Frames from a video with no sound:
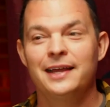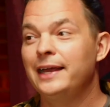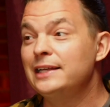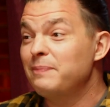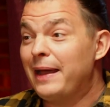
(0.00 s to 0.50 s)

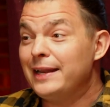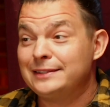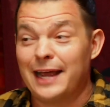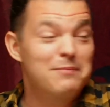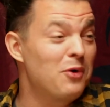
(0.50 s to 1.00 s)
He's made it
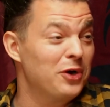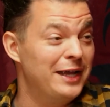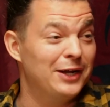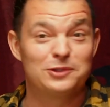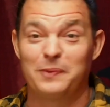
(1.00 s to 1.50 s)
ten more
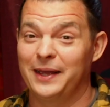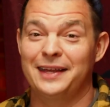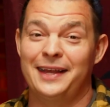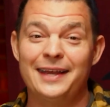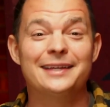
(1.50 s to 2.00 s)
years, but
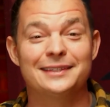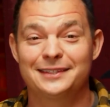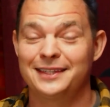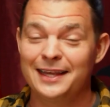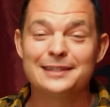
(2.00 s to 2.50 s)
he
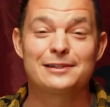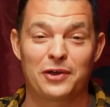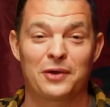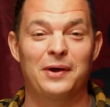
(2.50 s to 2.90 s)
is he is looking